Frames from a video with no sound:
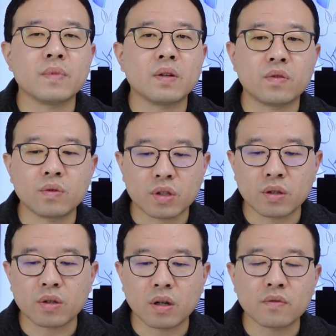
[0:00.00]
If you
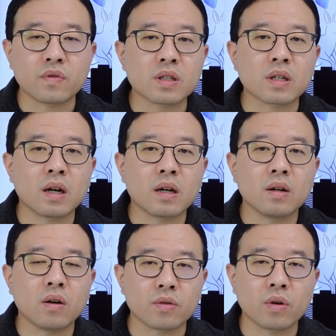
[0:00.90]
still got visa
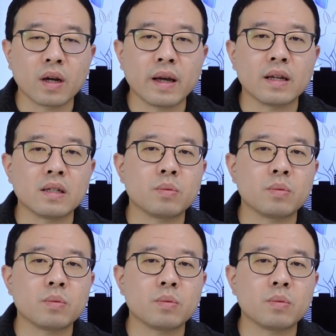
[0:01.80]
on your hand,